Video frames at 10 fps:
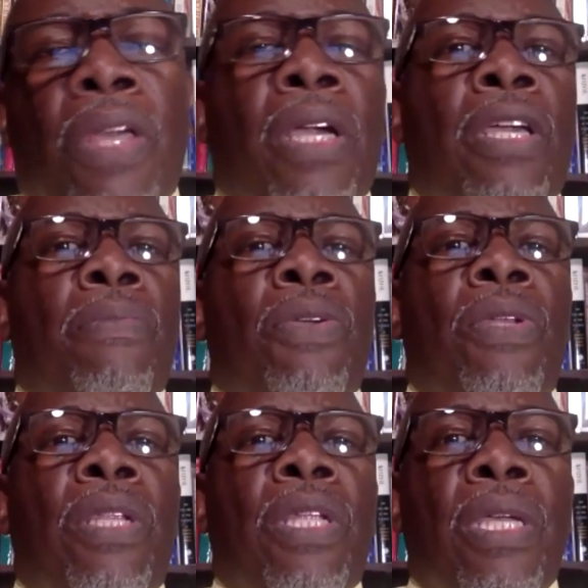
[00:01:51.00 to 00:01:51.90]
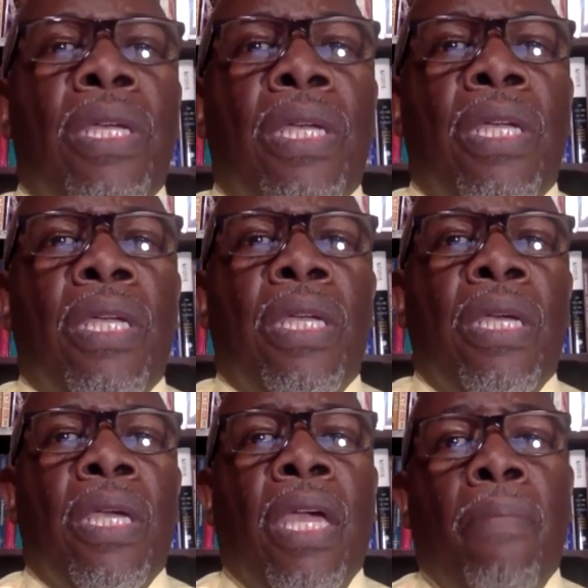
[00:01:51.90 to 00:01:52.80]
community,
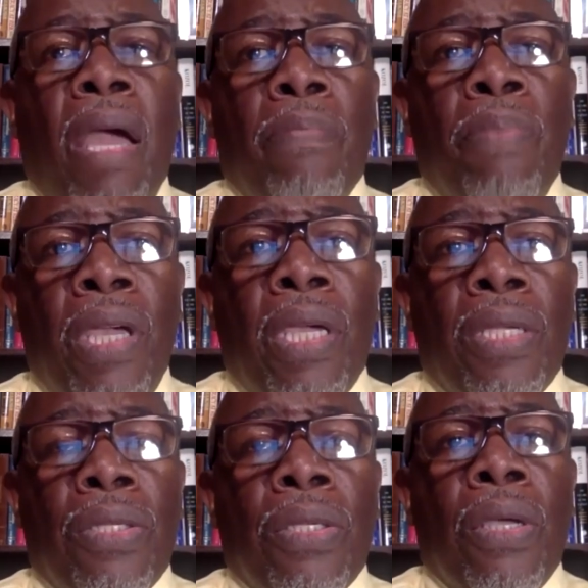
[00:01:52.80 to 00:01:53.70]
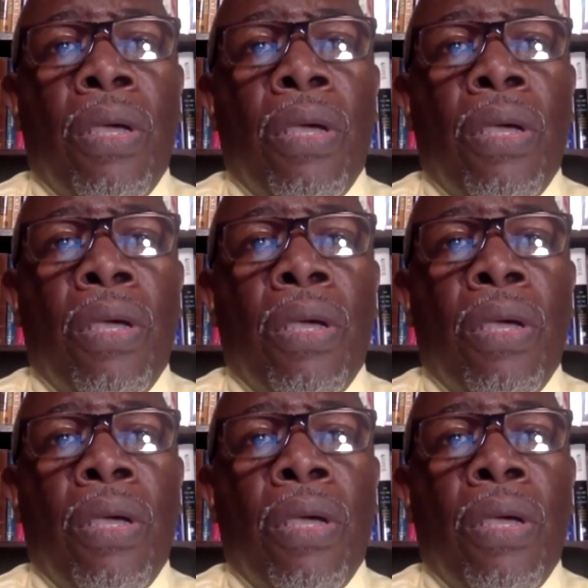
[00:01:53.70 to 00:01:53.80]
and my peers